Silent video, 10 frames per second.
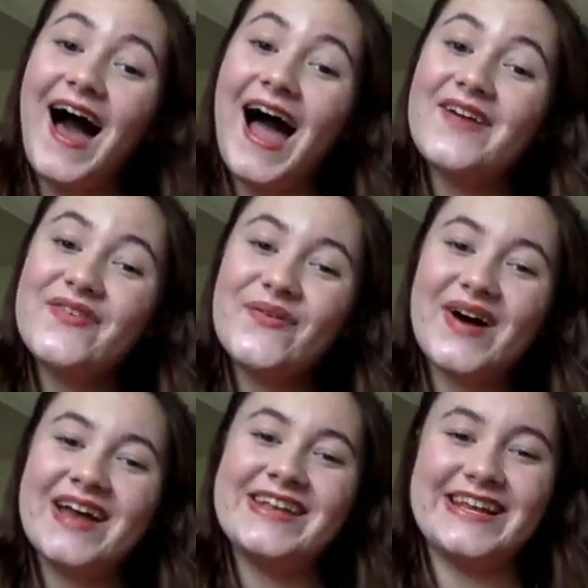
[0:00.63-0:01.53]
Hi
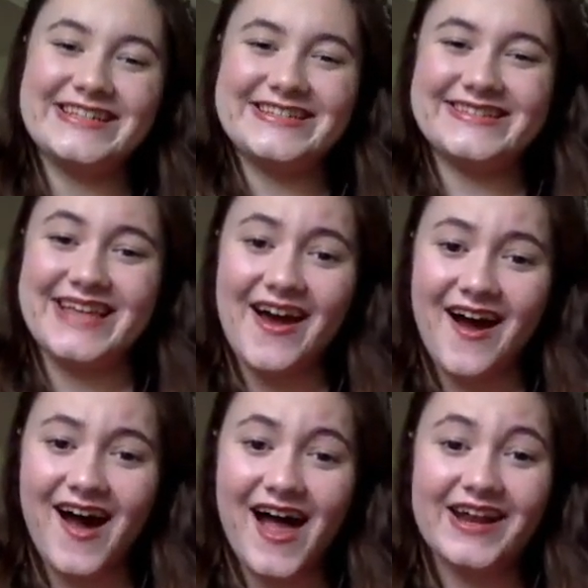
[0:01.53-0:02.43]
everyone, it's
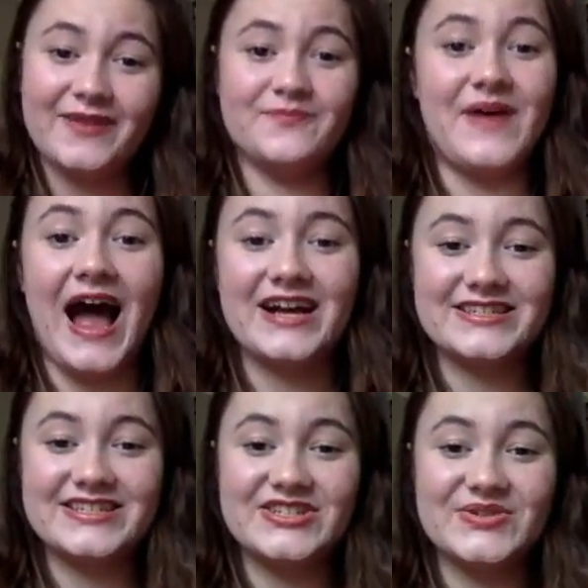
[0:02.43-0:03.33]
Sarah and I'm back
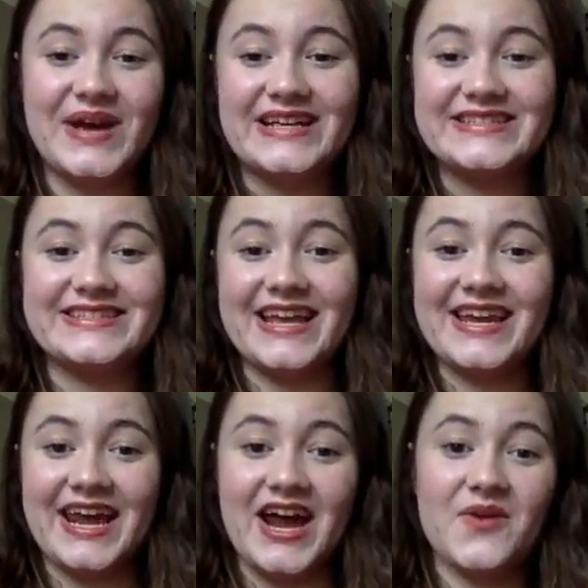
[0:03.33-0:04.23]
to do a
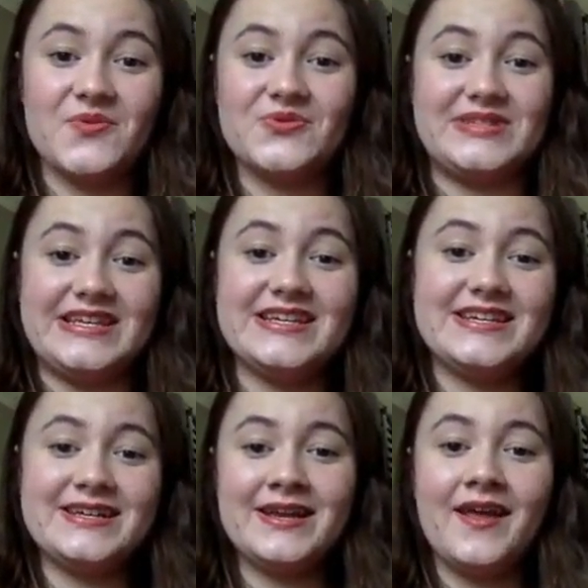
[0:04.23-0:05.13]
skincare
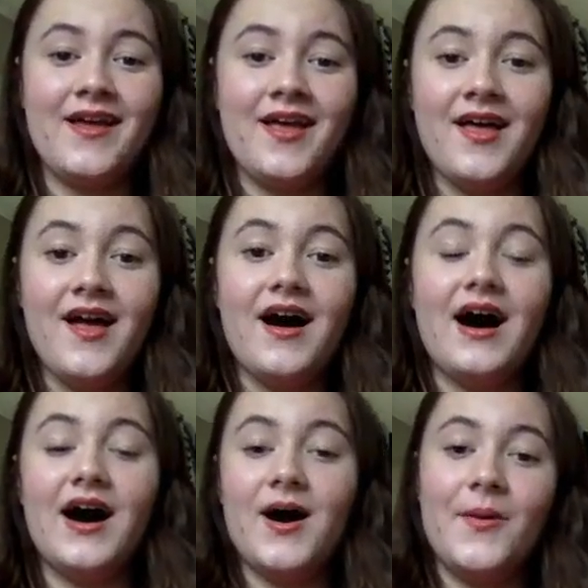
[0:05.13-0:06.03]
routine.
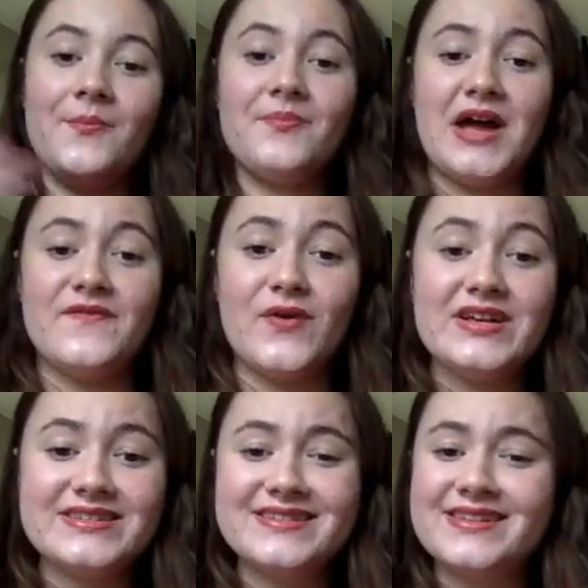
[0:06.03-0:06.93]
My
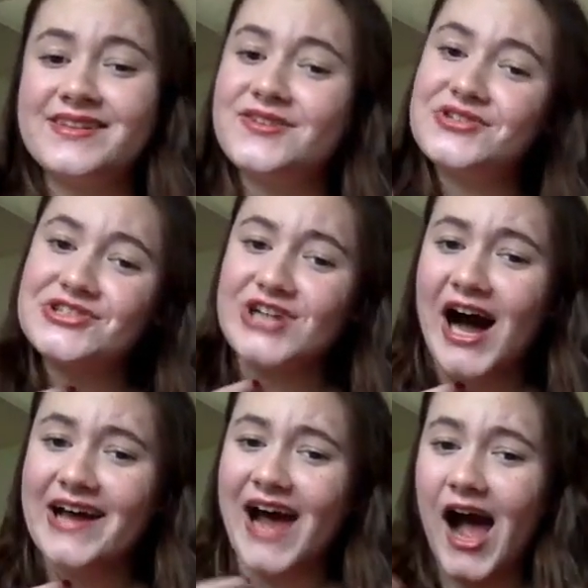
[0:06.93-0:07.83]
voice is a little
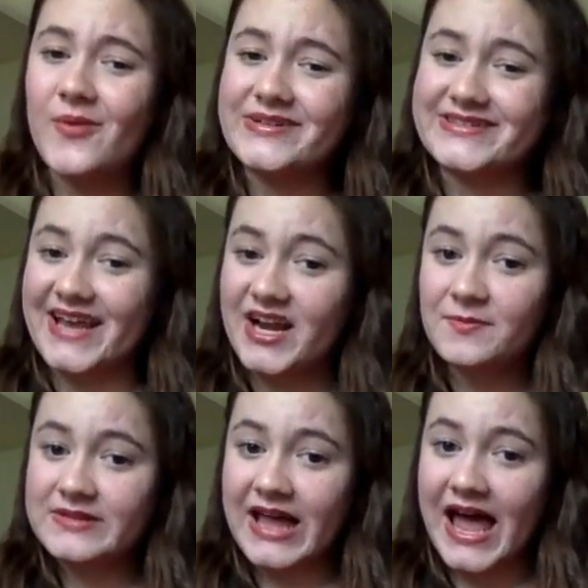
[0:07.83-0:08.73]
shot. I was in a
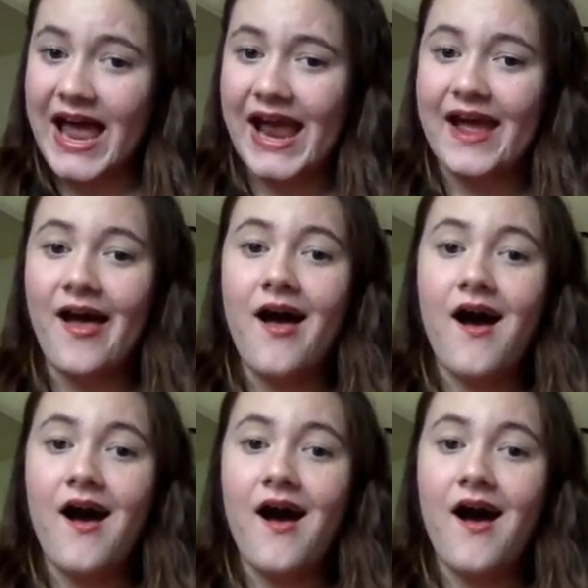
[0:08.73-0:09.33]
play.